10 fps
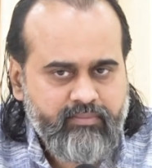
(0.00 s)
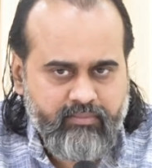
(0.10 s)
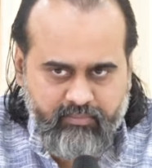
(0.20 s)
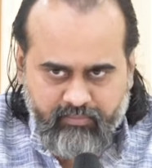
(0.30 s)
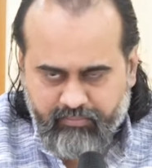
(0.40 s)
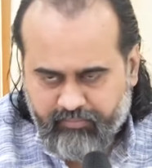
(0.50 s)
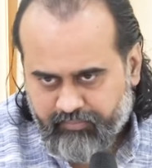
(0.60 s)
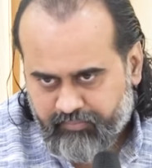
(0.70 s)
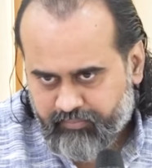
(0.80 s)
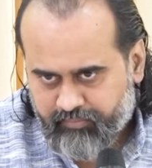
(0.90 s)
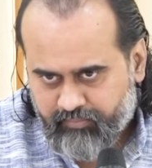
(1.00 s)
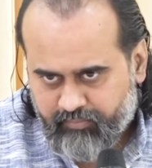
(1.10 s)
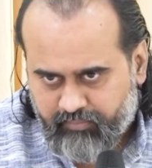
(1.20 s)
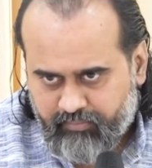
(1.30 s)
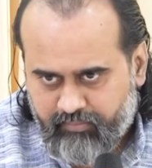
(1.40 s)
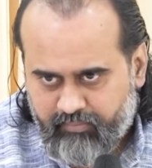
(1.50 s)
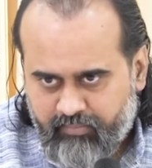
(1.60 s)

Nothing is said.